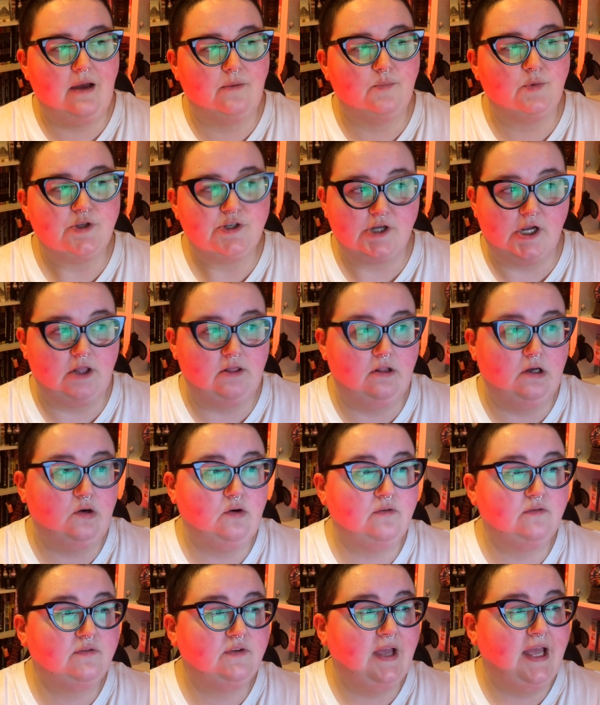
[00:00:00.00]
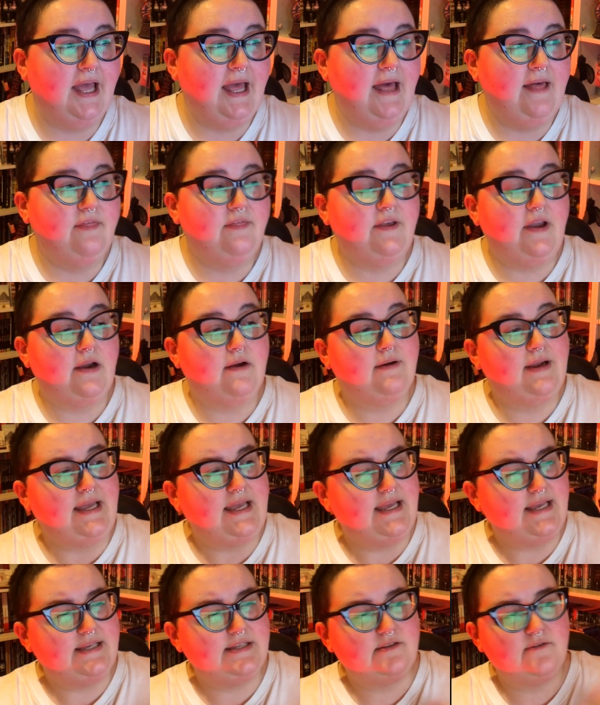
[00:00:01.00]
which I love. There
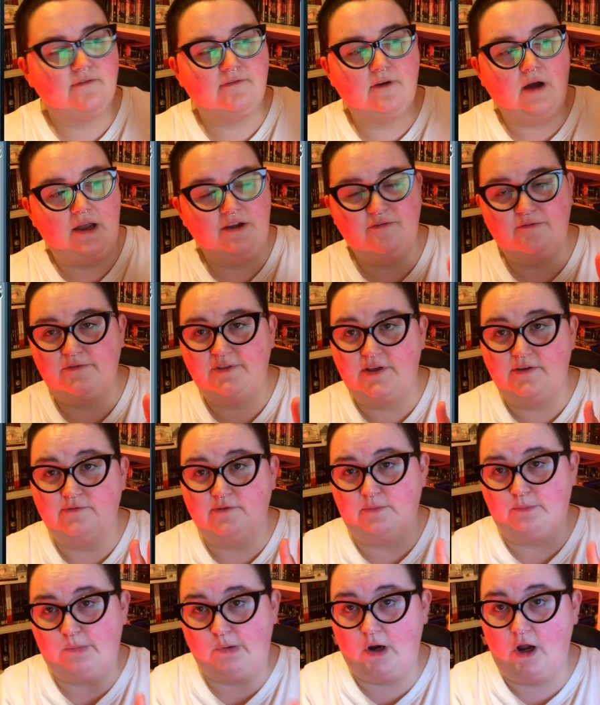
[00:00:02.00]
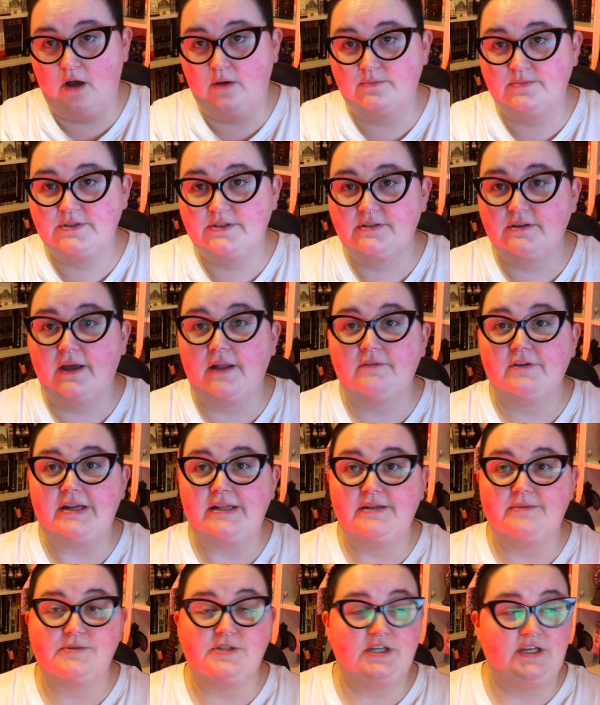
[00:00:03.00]
is 5 different prompts. I'll read
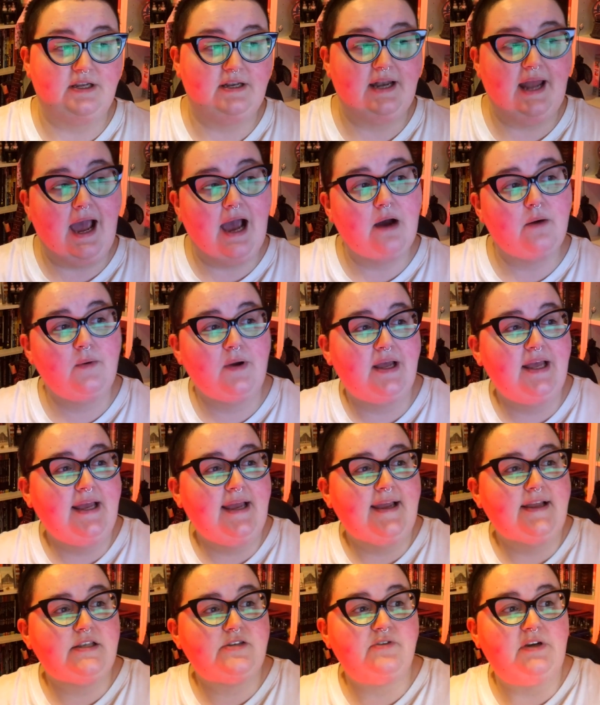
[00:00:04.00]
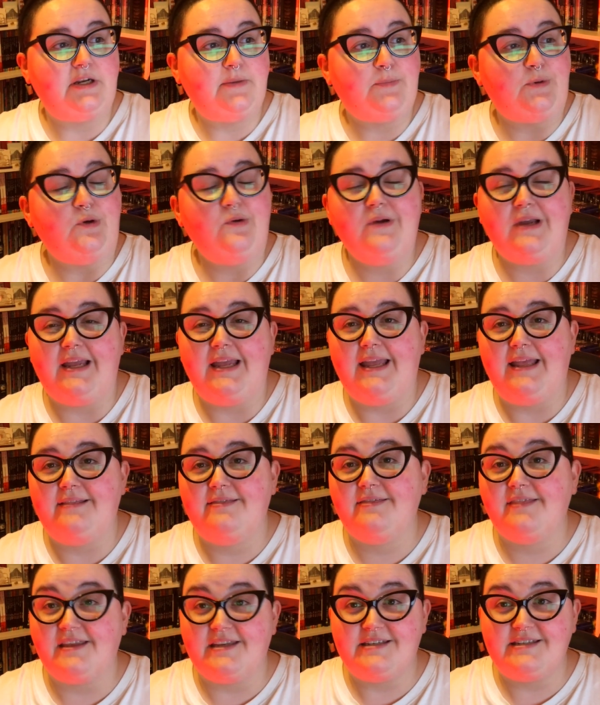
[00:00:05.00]
them to you now. It's read a book
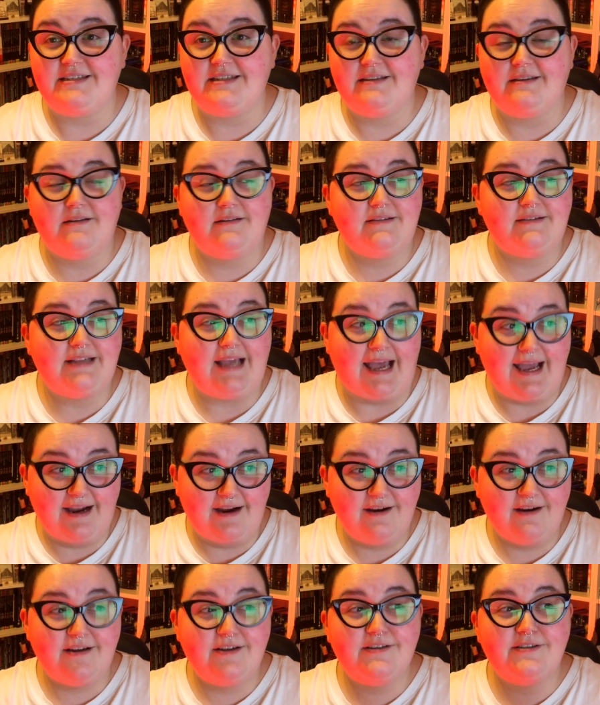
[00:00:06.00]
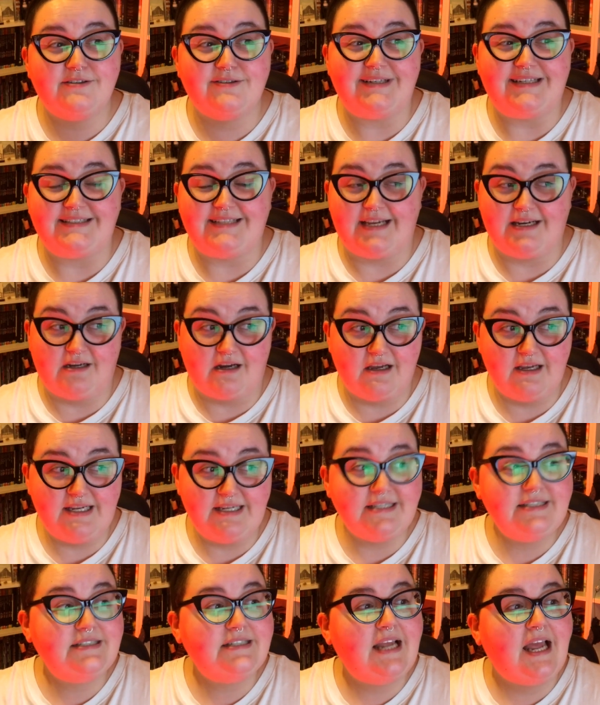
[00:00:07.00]
in the dark, so that's at
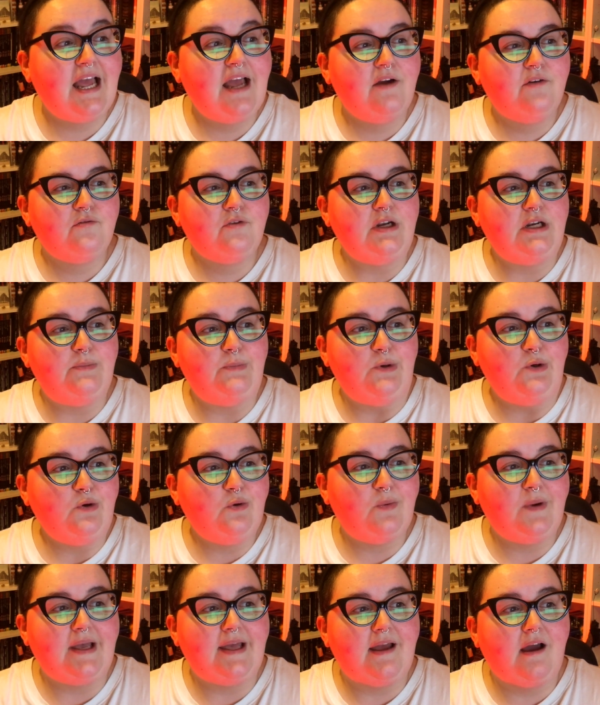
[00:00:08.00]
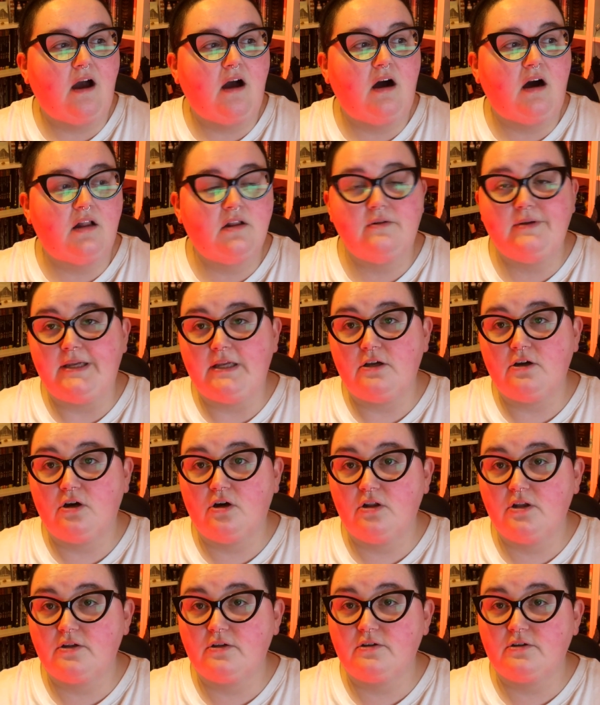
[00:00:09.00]
night. Read a book with Halloween
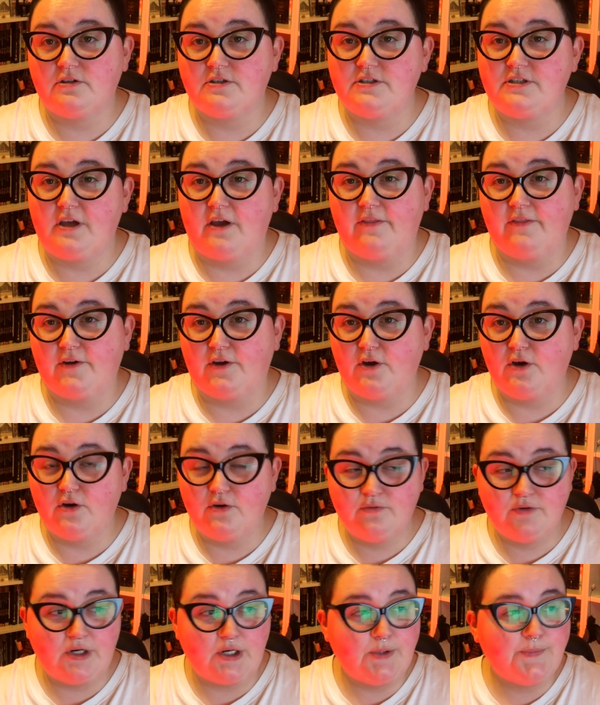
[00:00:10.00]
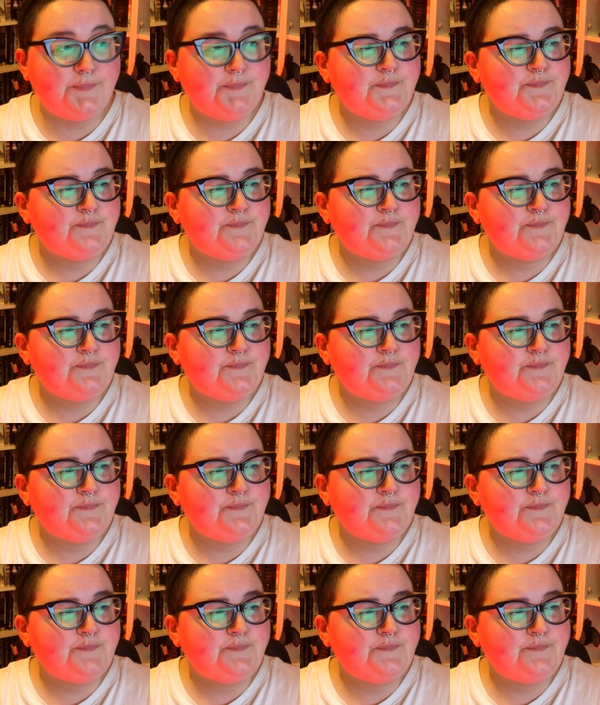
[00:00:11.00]
colours on the cover.